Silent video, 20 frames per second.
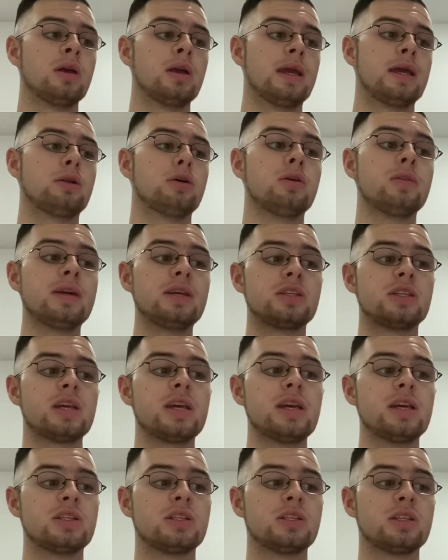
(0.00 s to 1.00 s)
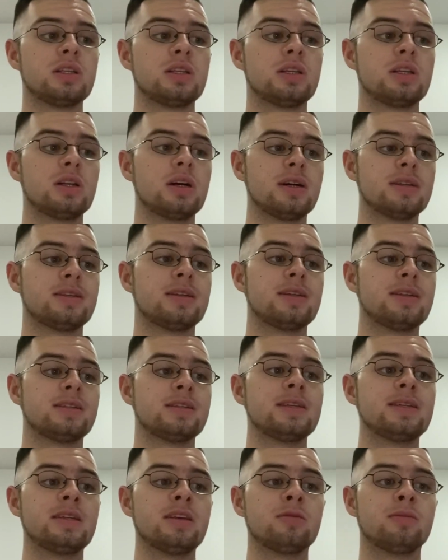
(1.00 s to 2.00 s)
In all these years, United and
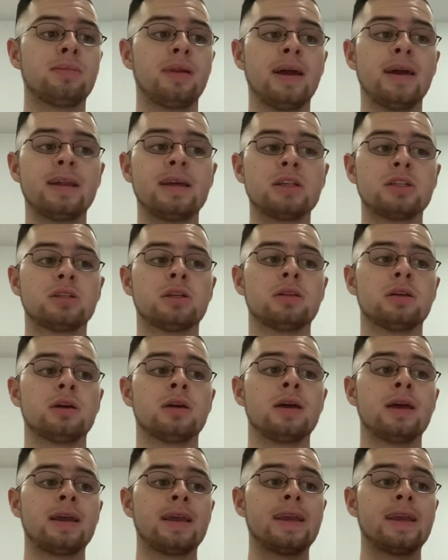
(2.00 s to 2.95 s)
City have played each other.